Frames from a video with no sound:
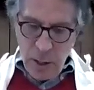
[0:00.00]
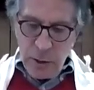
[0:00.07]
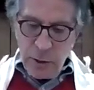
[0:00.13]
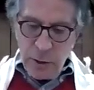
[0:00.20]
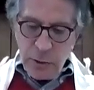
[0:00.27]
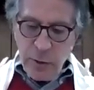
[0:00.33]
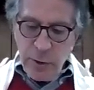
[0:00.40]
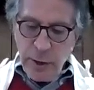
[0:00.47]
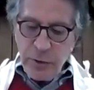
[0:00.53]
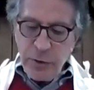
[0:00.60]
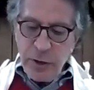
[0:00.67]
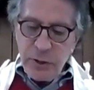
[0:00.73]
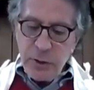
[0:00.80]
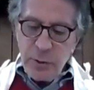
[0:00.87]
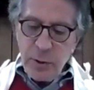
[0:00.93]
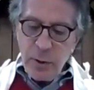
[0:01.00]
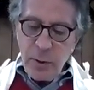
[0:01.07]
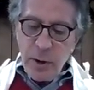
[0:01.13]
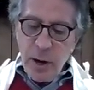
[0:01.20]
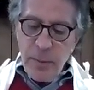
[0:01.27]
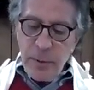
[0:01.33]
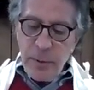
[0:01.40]
So that this
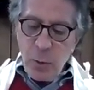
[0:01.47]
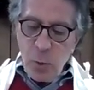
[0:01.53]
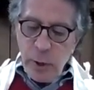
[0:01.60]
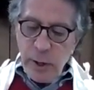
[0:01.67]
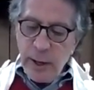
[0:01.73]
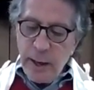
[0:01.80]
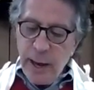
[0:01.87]
coming week,